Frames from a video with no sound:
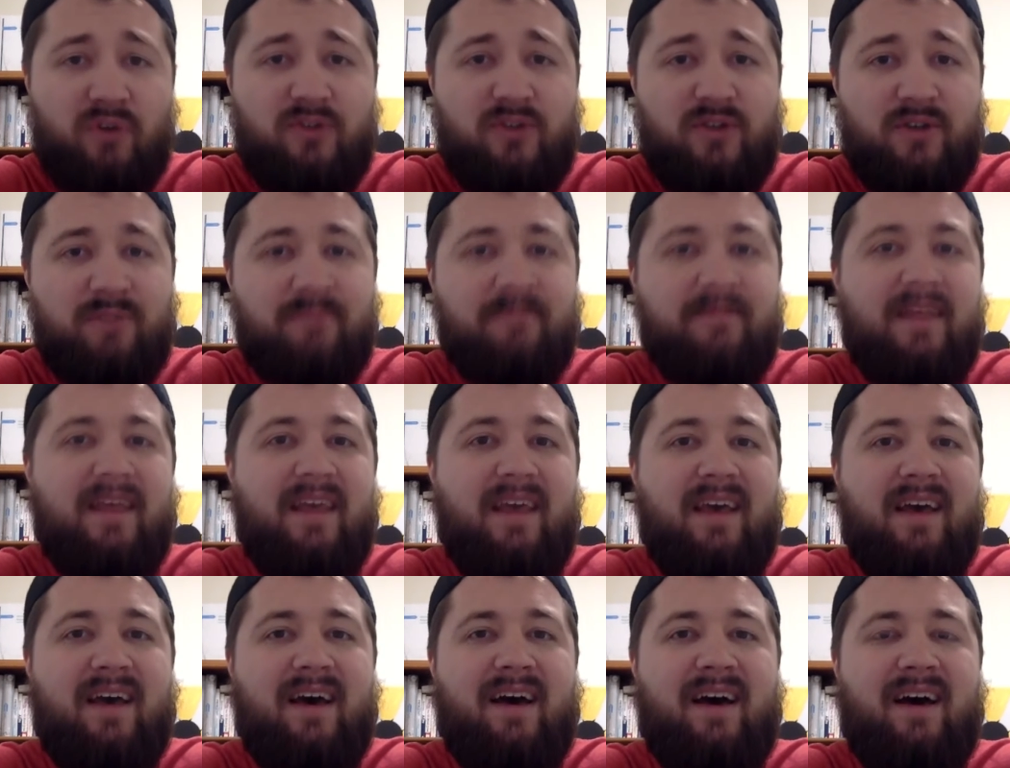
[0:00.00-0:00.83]
So,
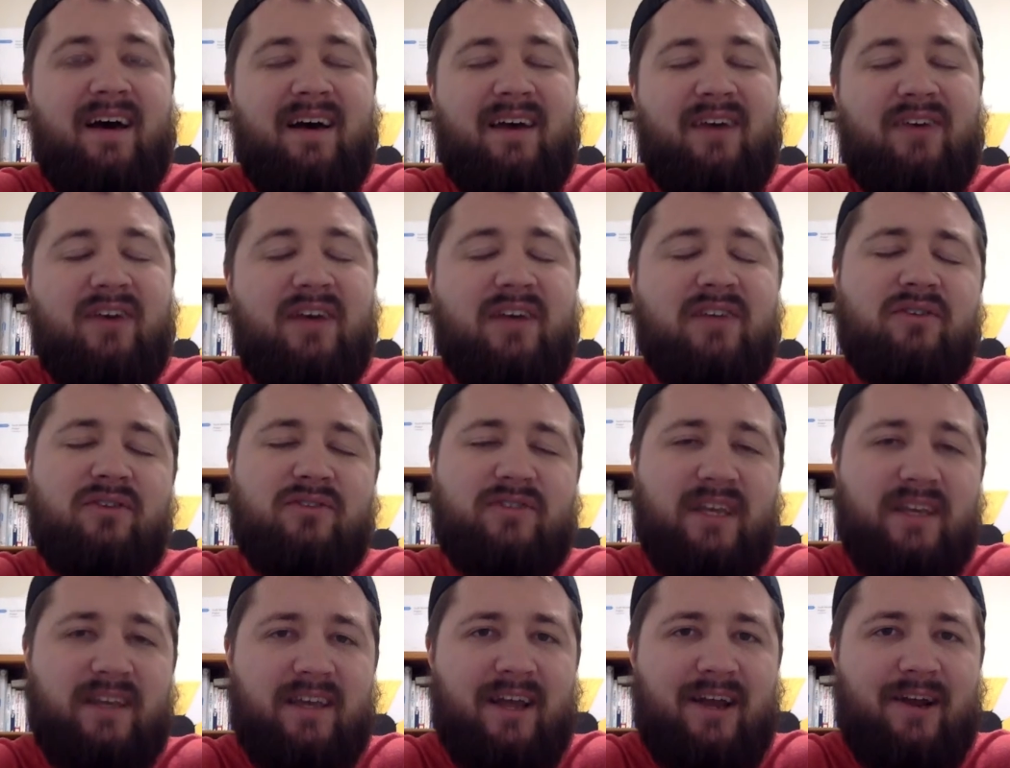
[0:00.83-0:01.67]
uh, you guys all
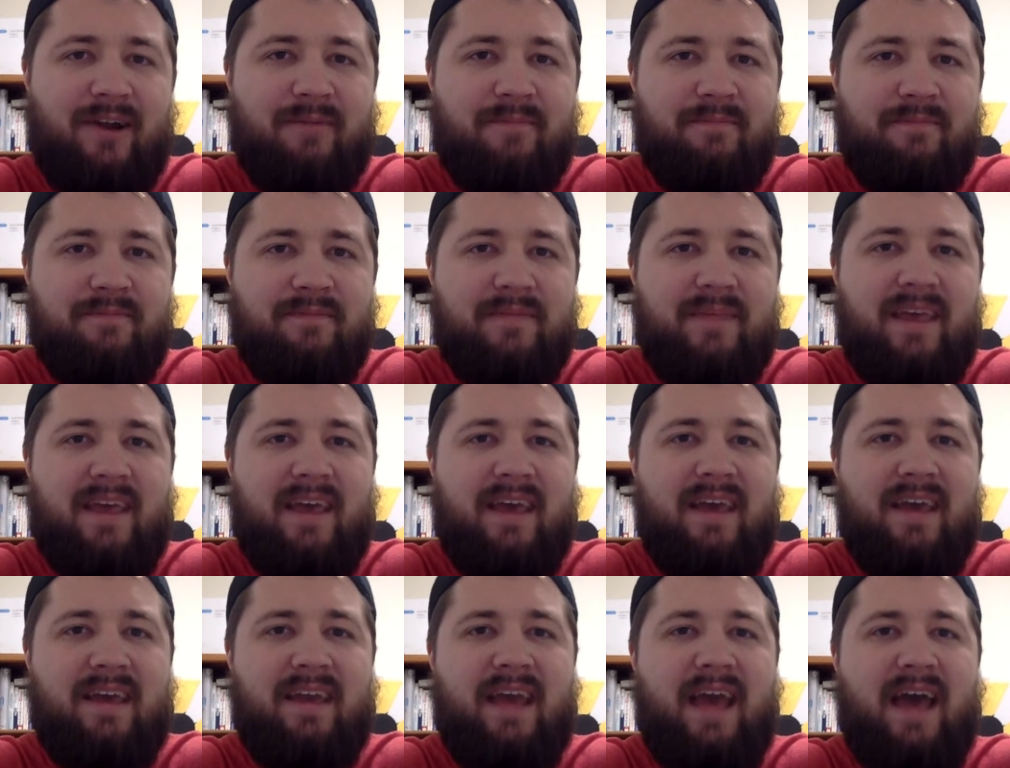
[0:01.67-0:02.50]
take care
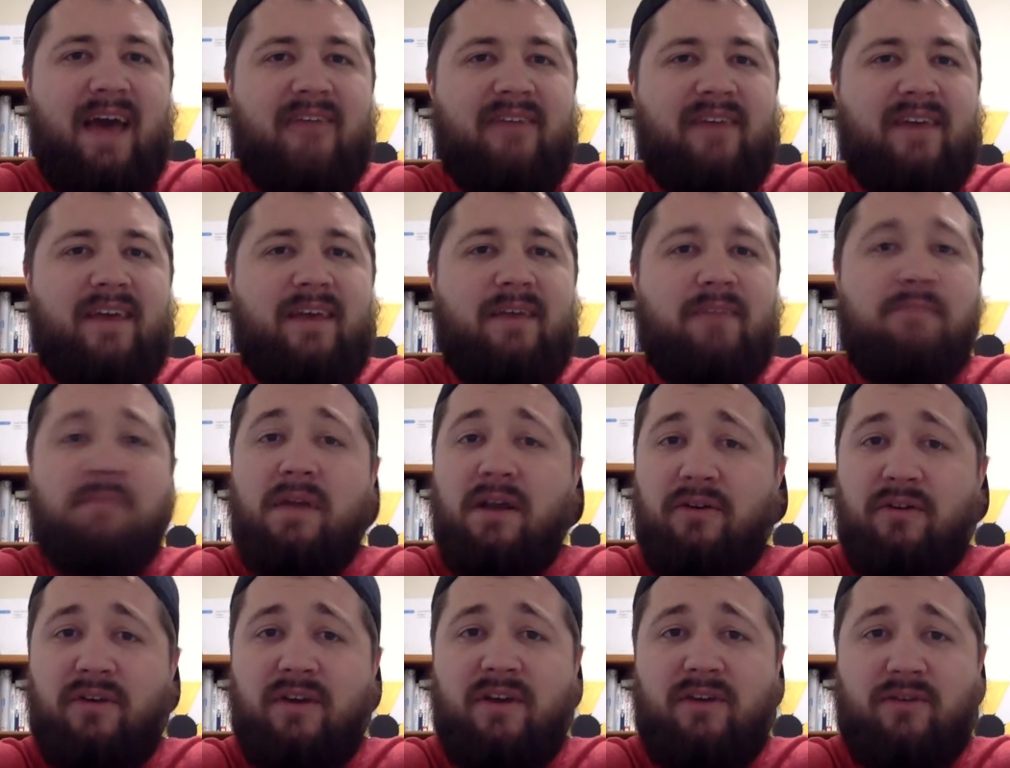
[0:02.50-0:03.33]
and have a
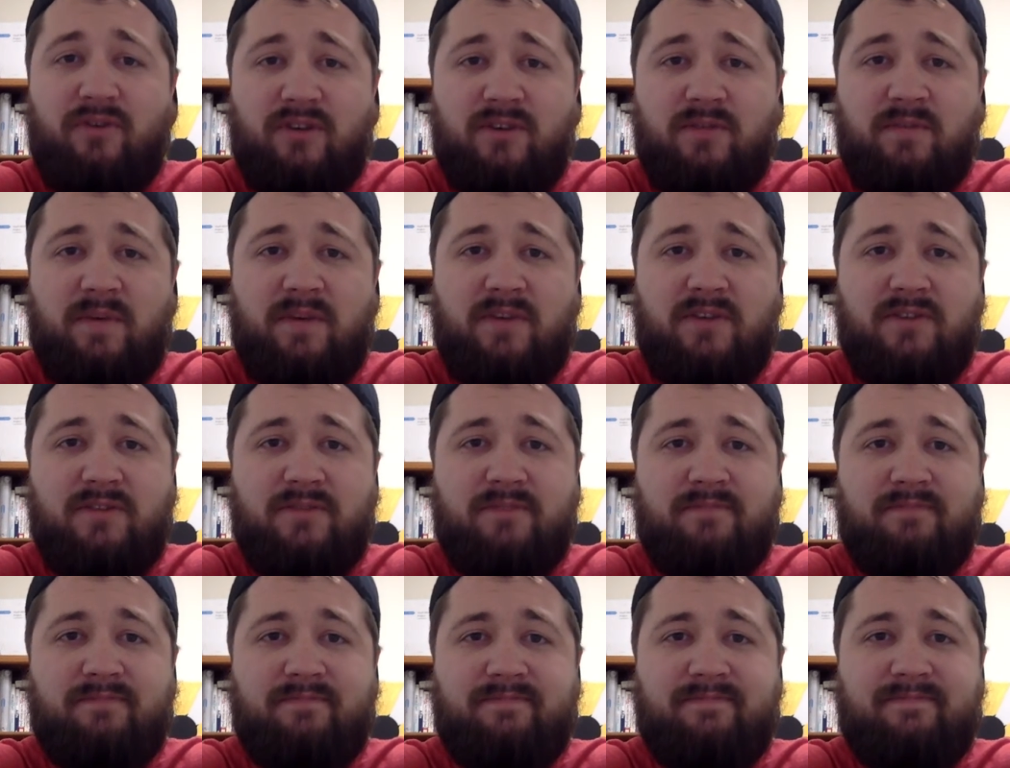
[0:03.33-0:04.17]
Merry Christmas.